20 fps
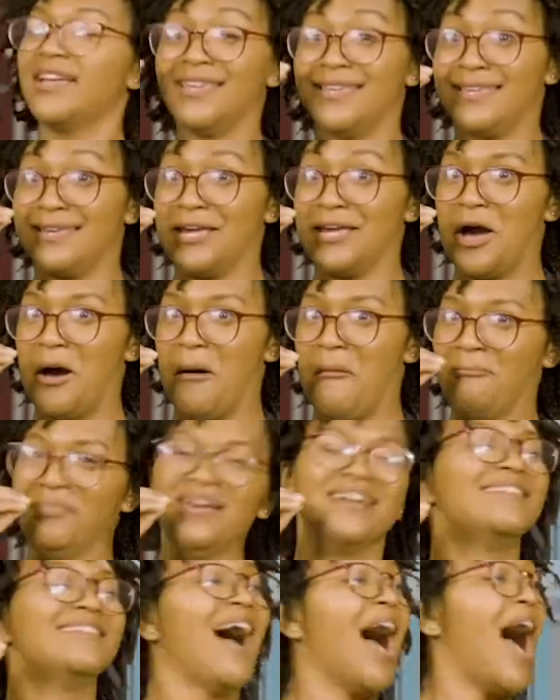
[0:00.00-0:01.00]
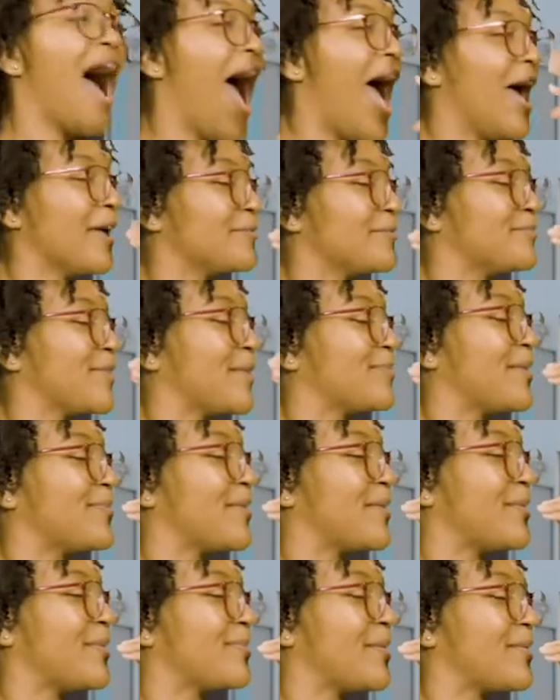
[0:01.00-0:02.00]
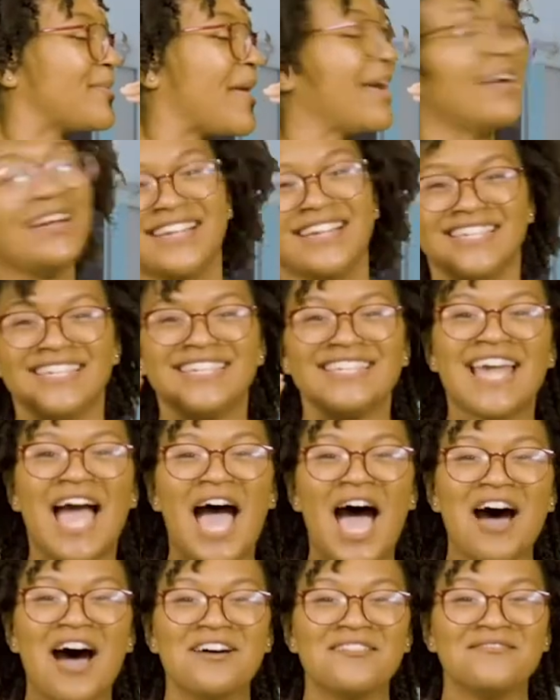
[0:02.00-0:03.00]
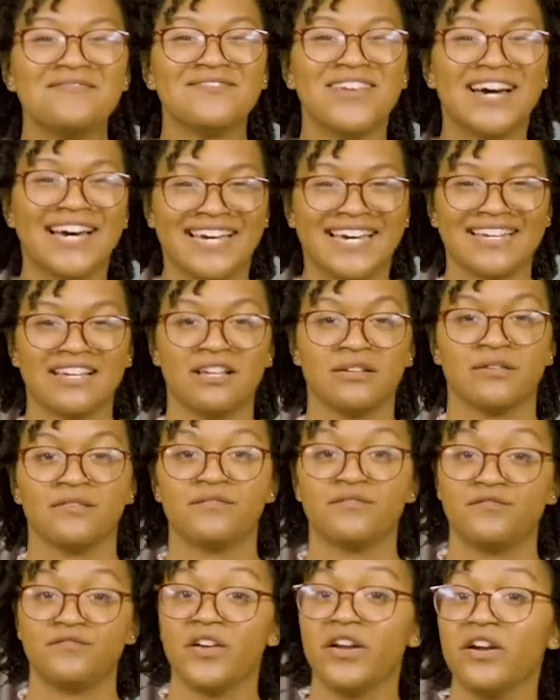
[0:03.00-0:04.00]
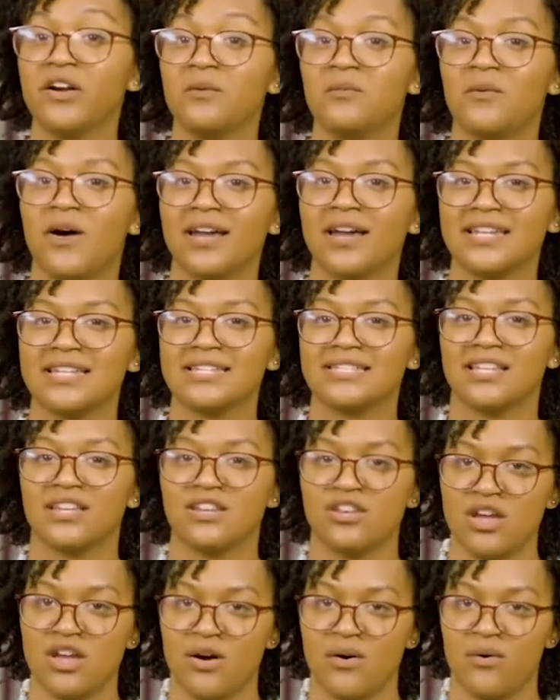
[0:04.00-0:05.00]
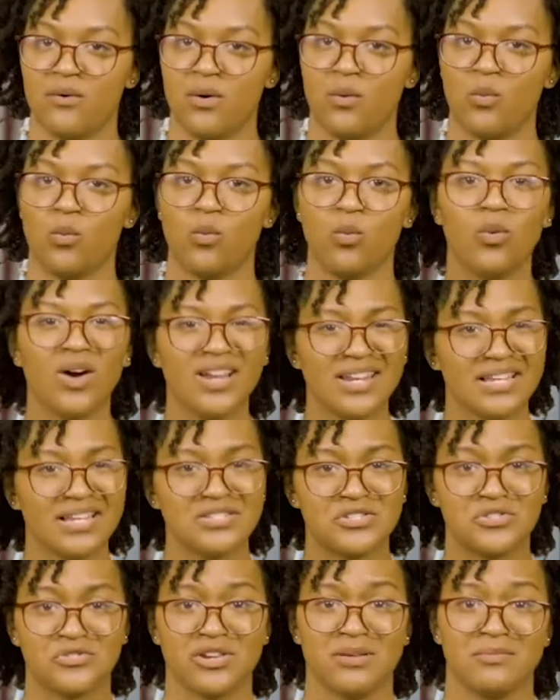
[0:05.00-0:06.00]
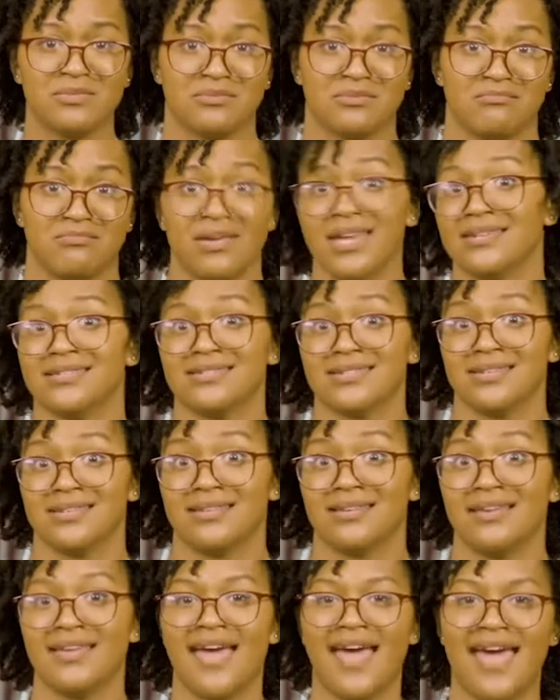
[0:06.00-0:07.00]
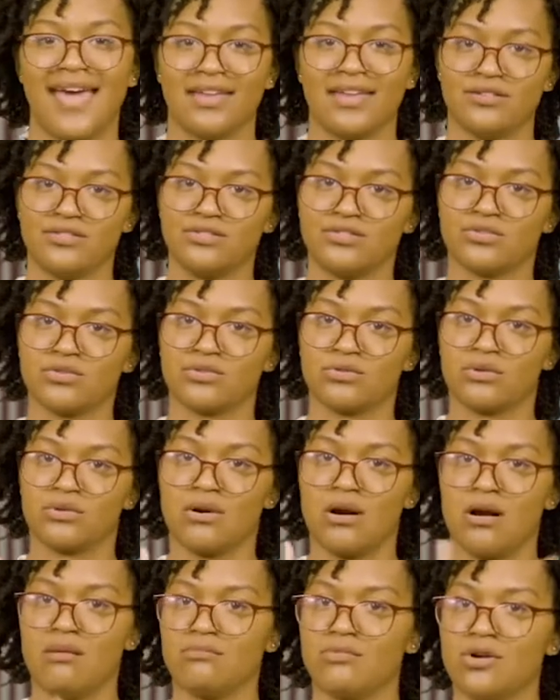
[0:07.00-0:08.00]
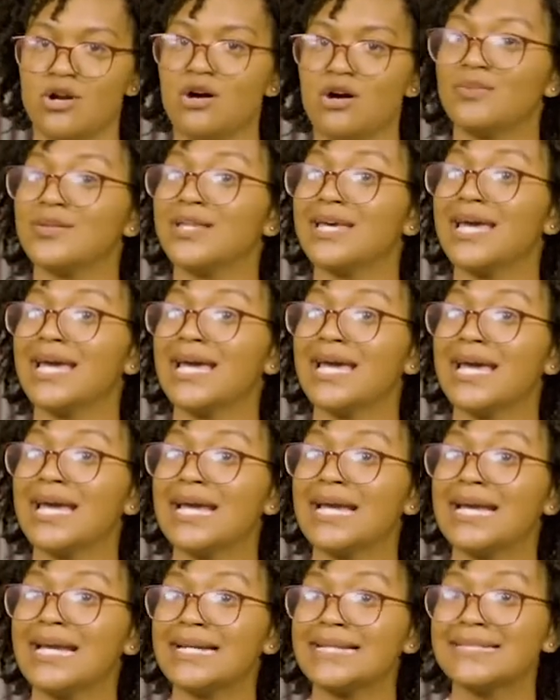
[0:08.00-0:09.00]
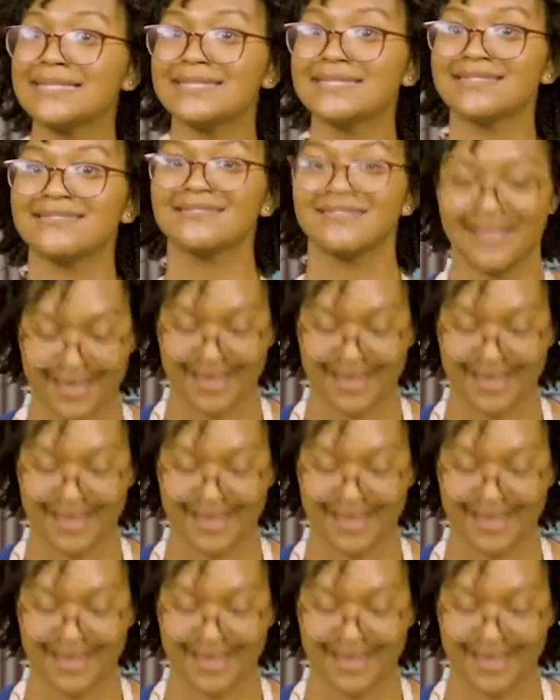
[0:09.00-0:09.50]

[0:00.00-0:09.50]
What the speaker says: Yum. Yum! Pharaoh wanted to know what his dreams meant. And drum roll, please.